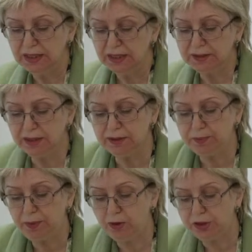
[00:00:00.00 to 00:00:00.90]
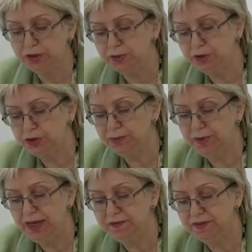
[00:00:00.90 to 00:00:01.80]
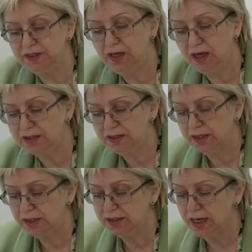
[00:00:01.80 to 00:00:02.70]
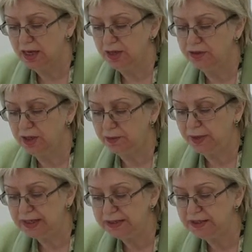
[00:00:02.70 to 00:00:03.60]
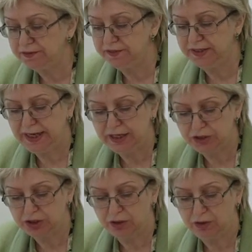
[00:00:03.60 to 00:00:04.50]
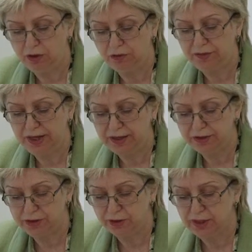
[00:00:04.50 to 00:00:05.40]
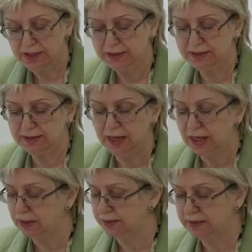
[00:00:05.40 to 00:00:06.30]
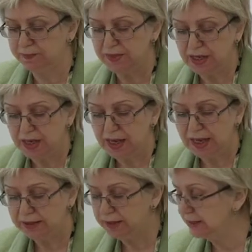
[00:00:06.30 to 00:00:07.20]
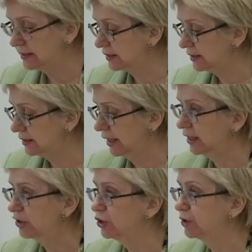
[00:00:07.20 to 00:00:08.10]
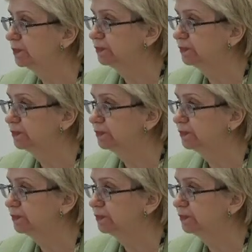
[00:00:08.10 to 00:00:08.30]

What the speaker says: Another point which should be emphasized is the relative nature of ethnostyles. At this stage,